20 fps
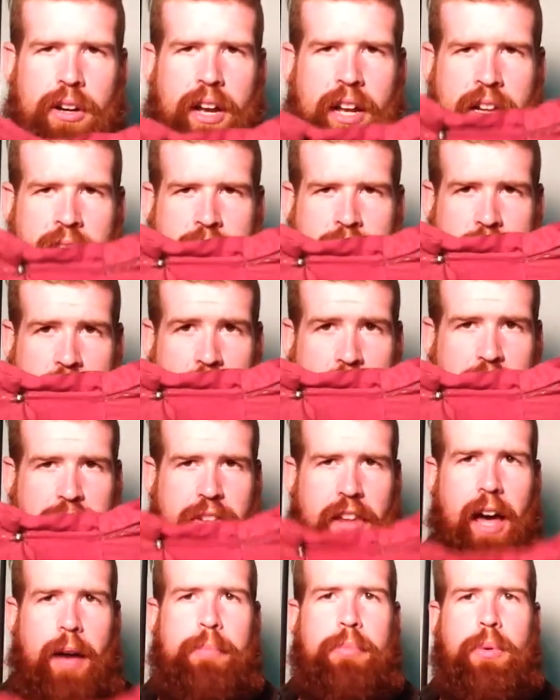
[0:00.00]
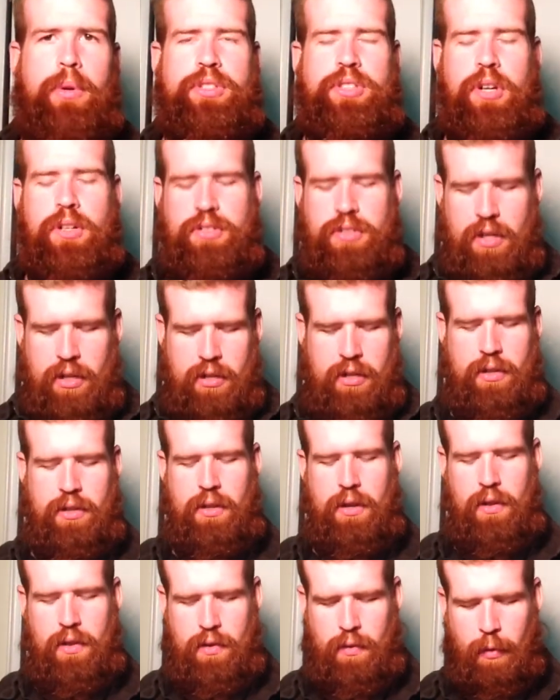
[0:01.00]
and a neck flap, which aren't on
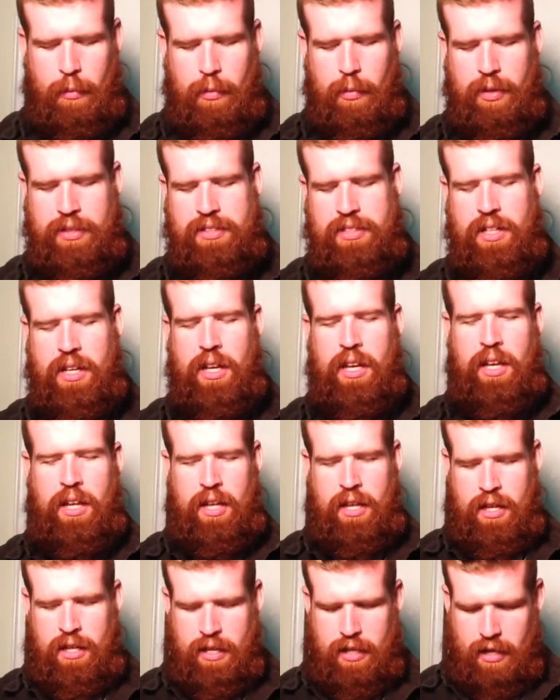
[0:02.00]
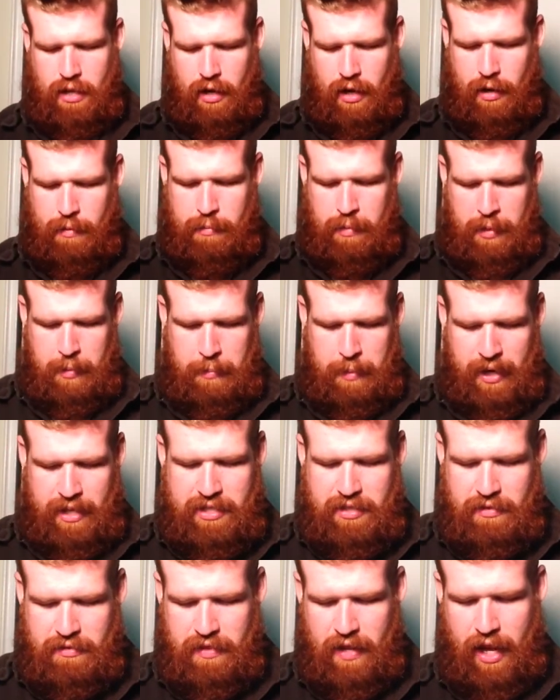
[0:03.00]
the normal ones. But the
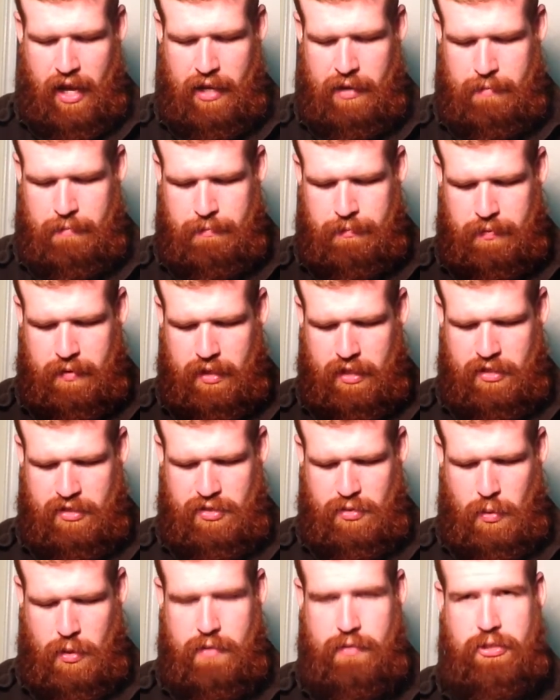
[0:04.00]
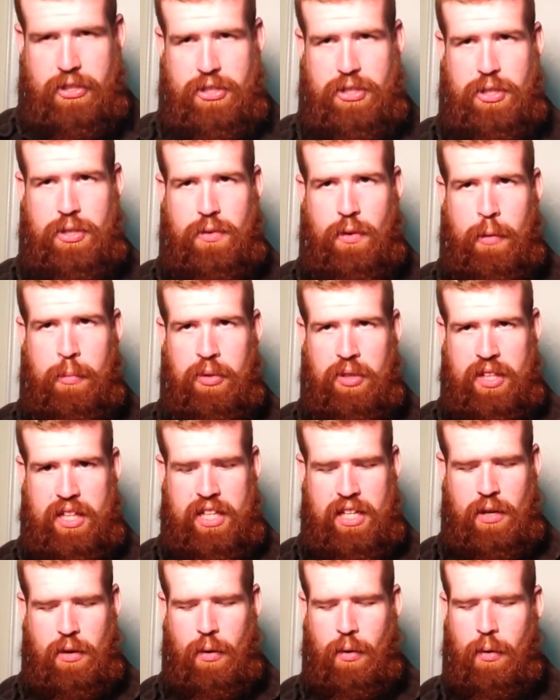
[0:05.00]
base of that is sort of just your normal
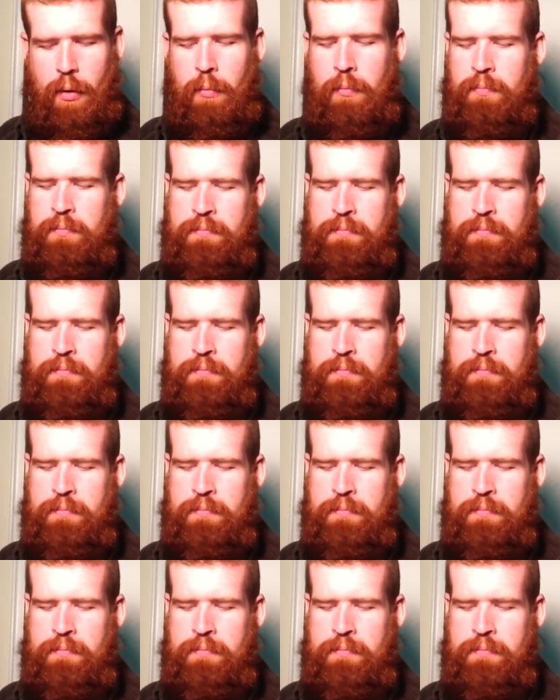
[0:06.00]
keyhole